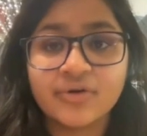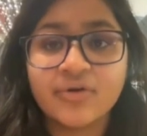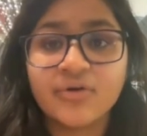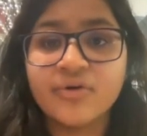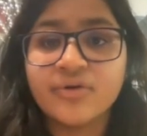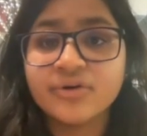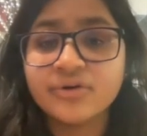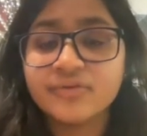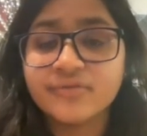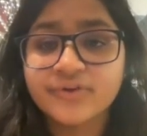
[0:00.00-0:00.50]

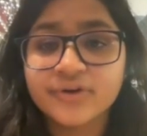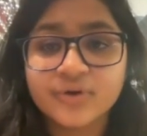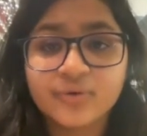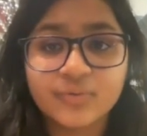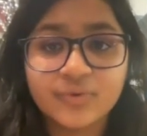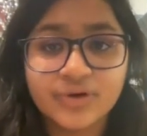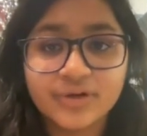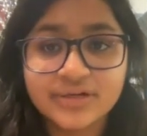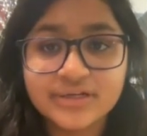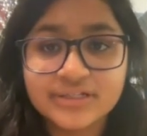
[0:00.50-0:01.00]
all of our
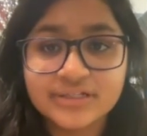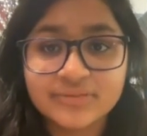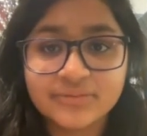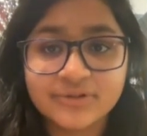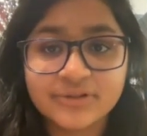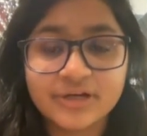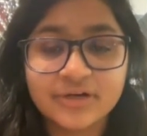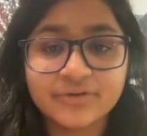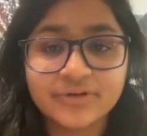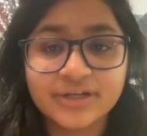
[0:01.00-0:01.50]
queries
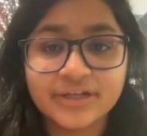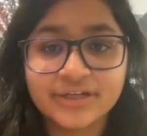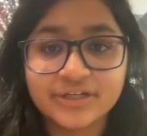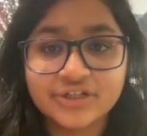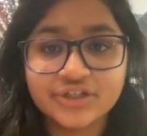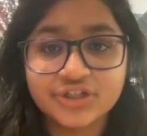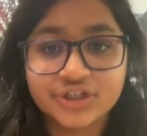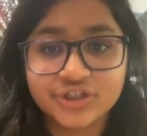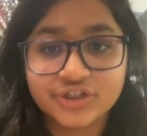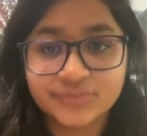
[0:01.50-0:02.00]
without
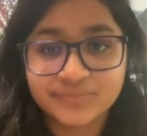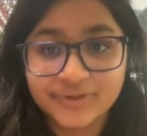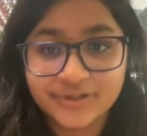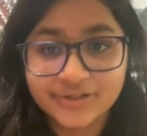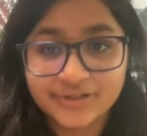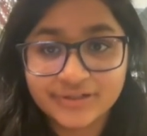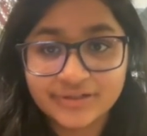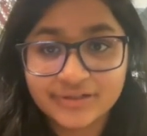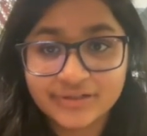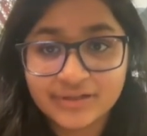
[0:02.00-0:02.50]
any
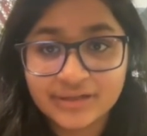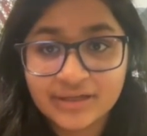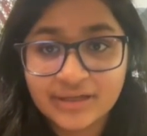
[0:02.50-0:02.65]
judgment